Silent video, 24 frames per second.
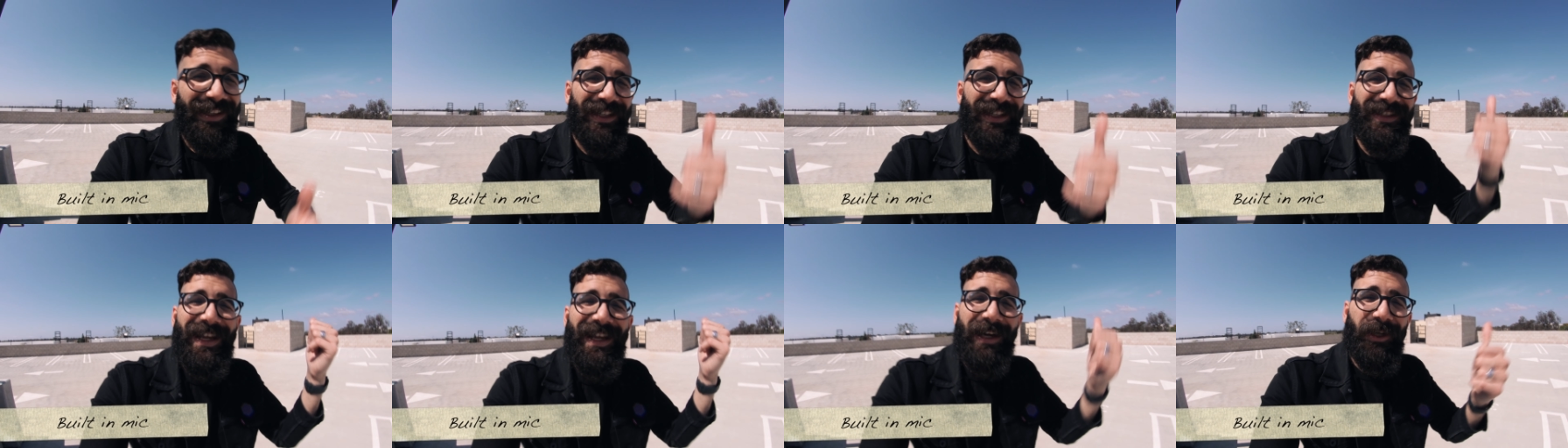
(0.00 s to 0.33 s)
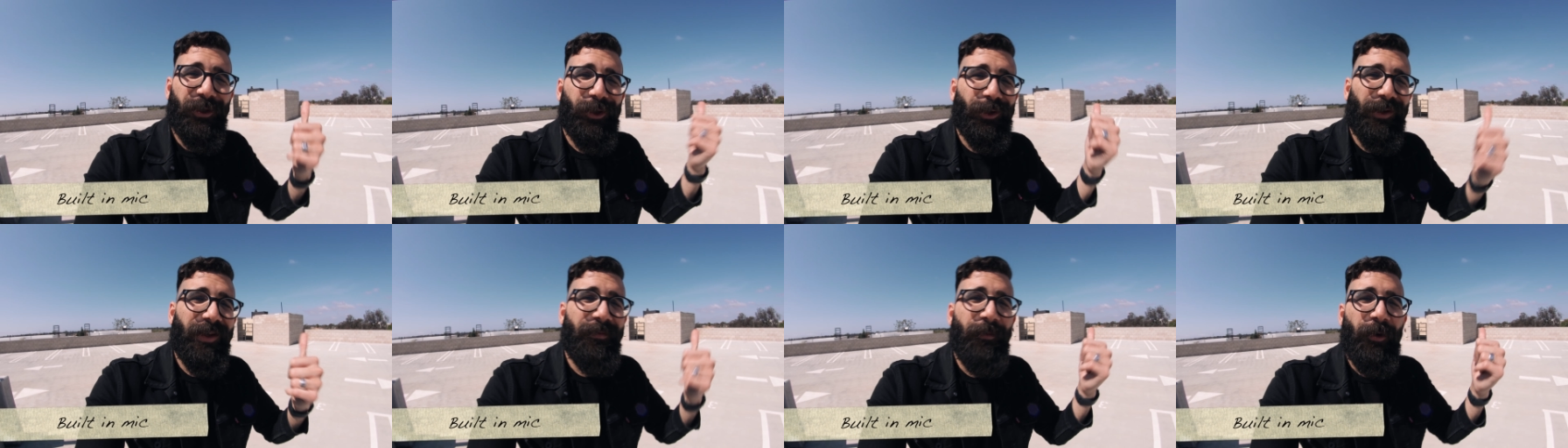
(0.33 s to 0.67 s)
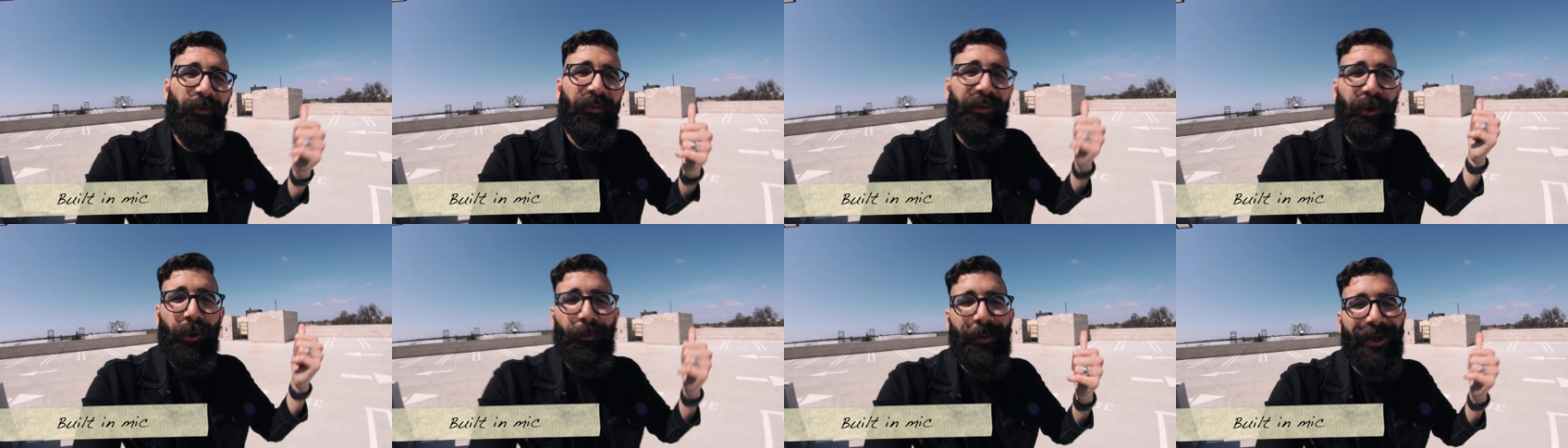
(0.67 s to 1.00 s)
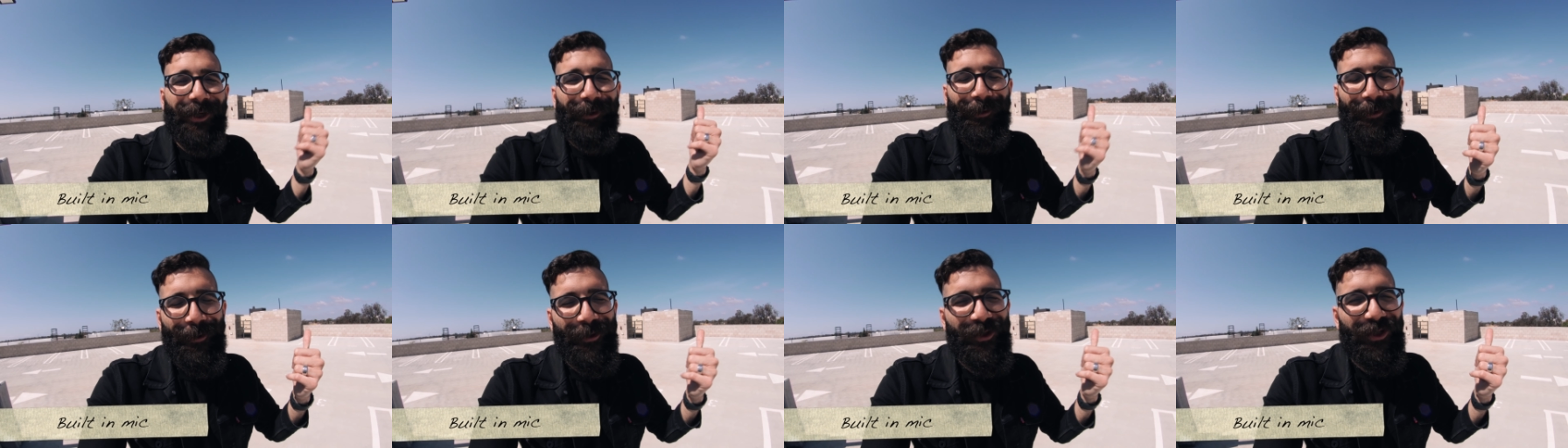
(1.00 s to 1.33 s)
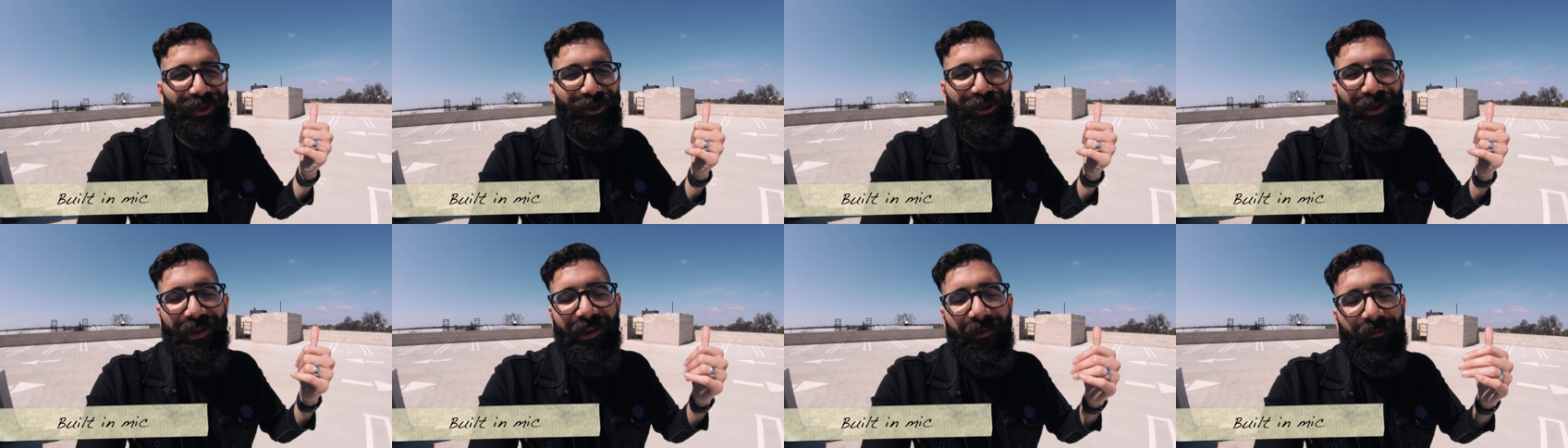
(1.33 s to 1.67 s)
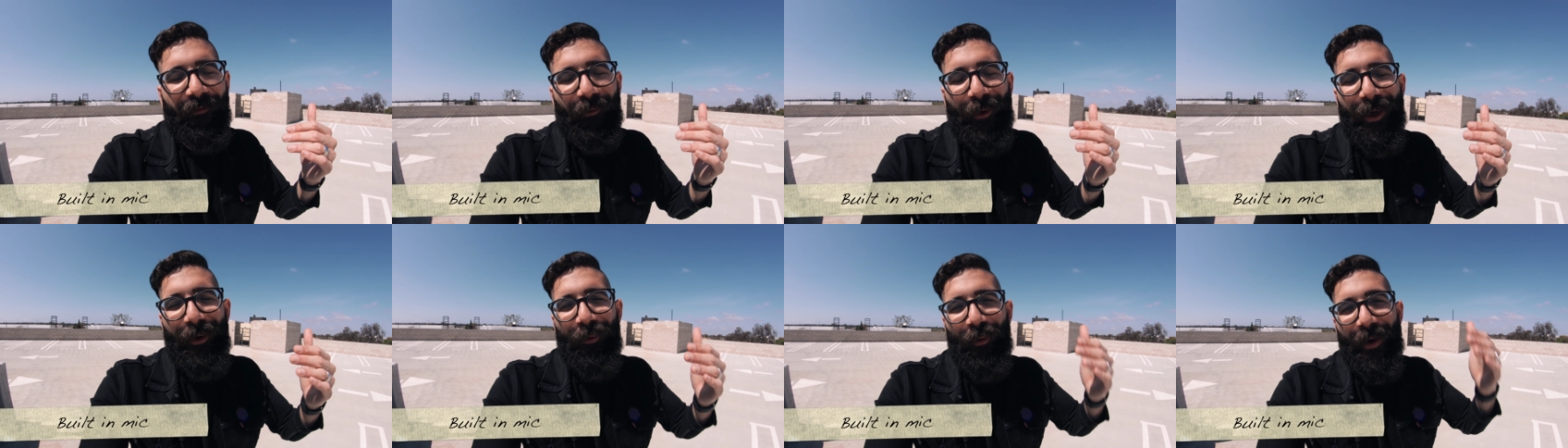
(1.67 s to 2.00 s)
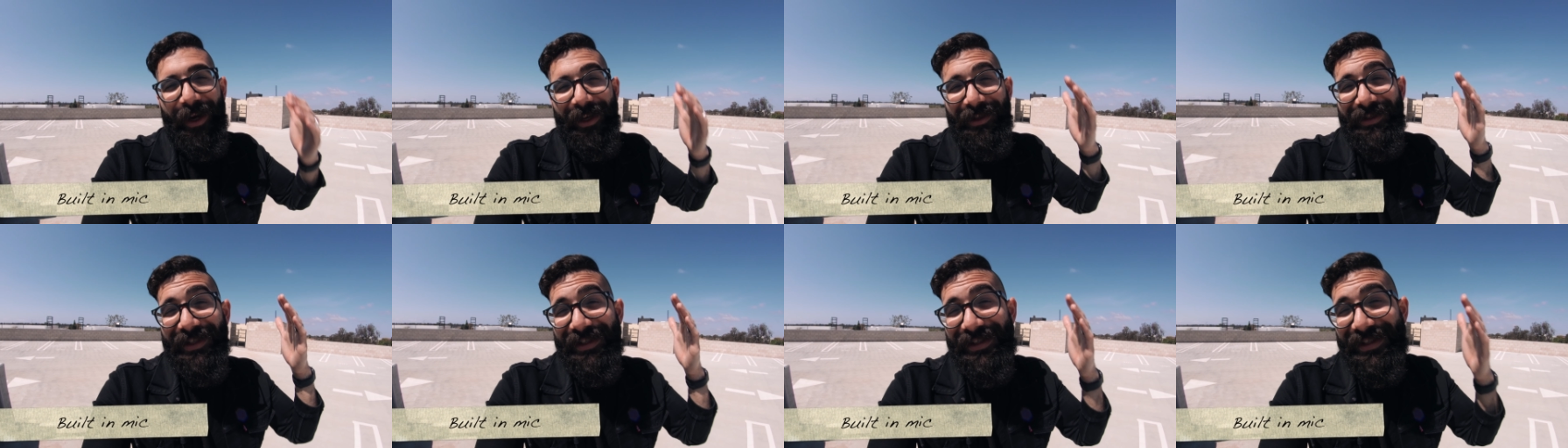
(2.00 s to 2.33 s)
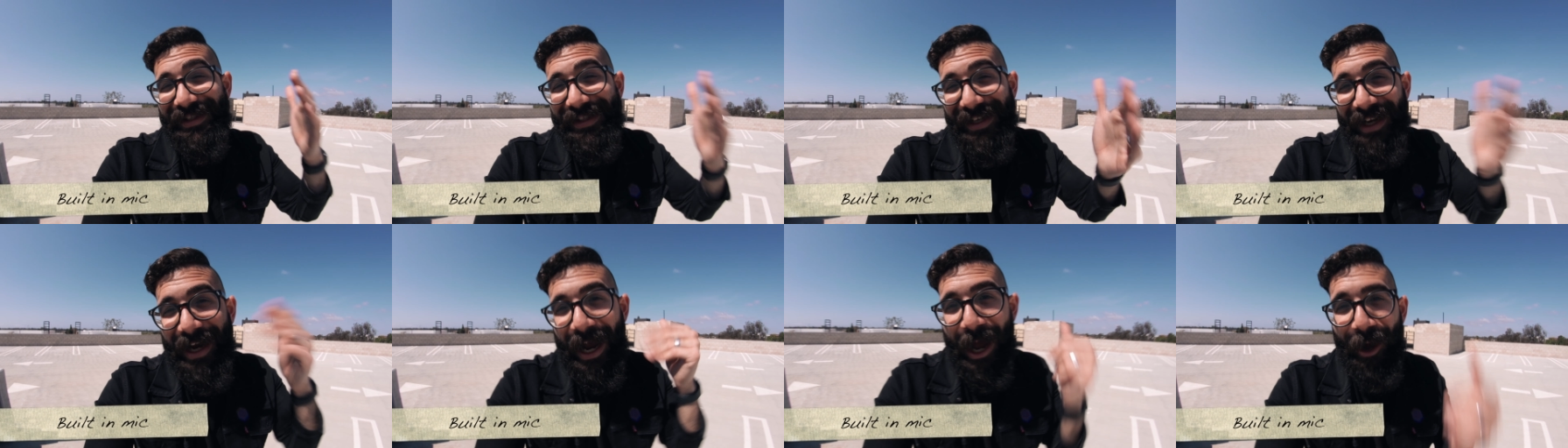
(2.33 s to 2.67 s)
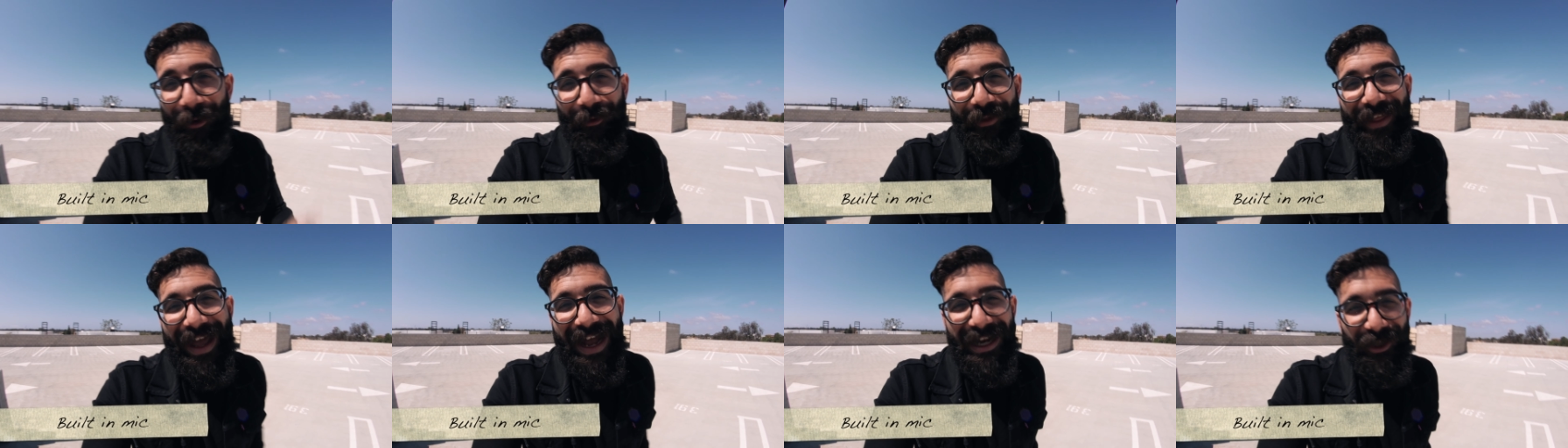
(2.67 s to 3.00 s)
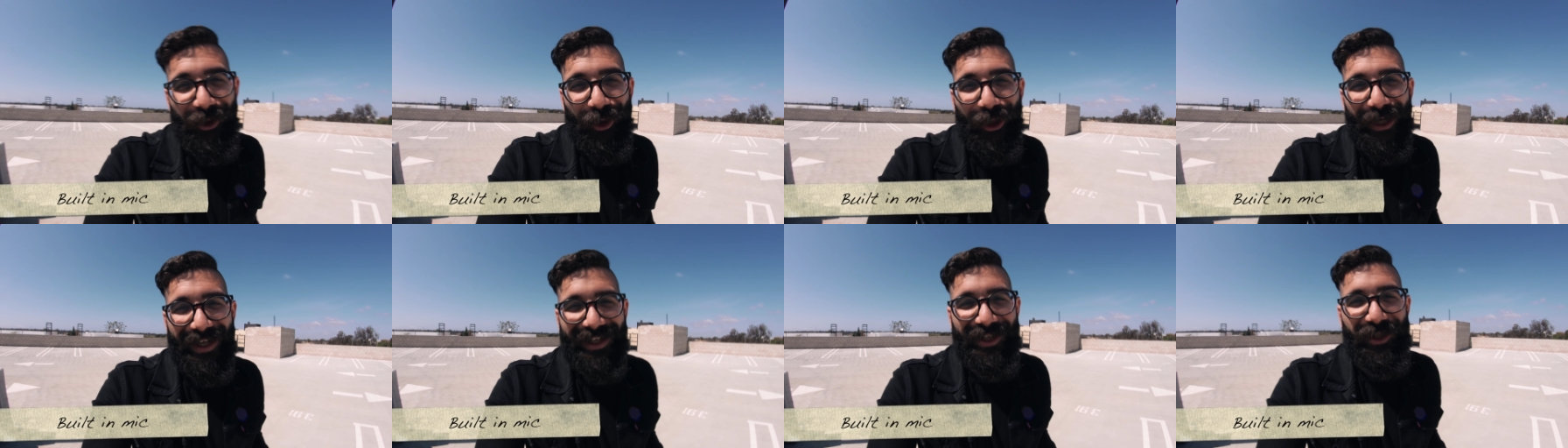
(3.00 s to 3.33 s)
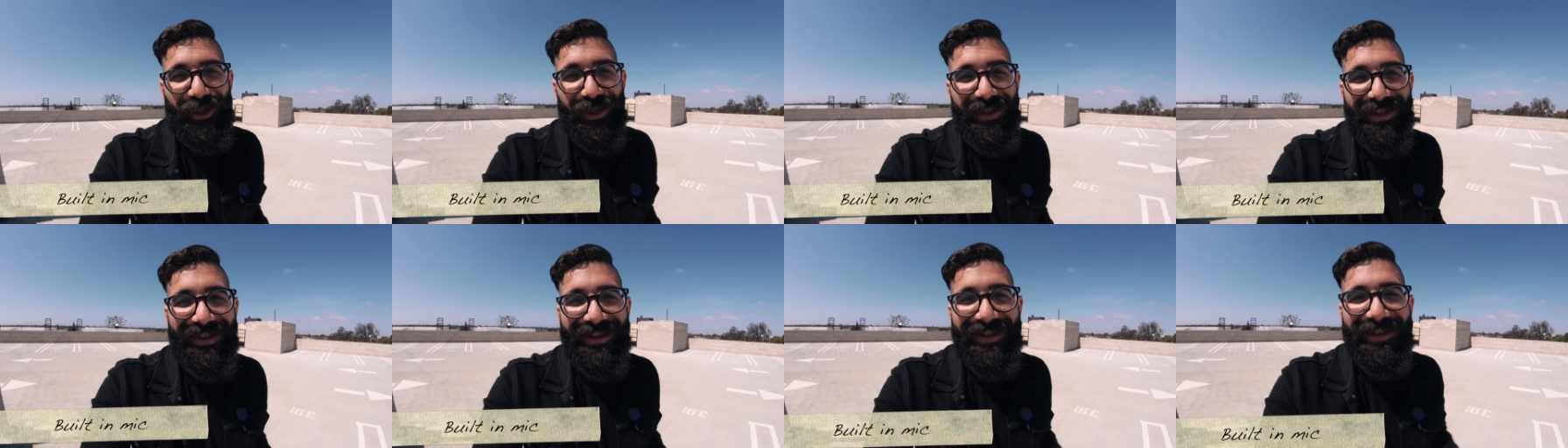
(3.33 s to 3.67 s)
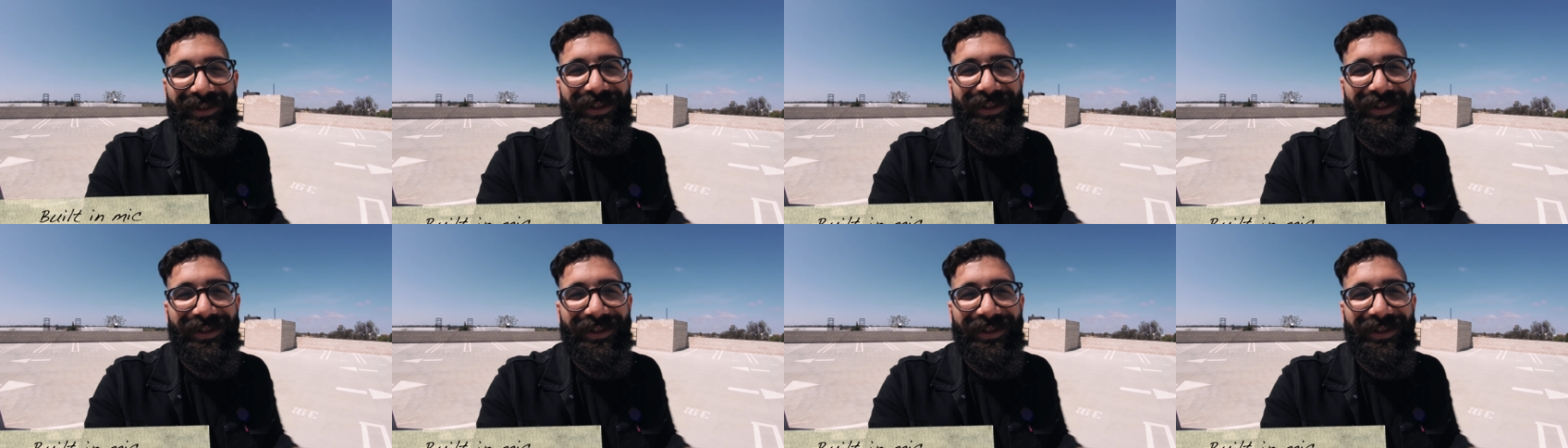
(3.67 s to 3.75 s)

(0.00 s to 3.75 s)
Let's actually move a little bit closer to the freeway to see how that changes.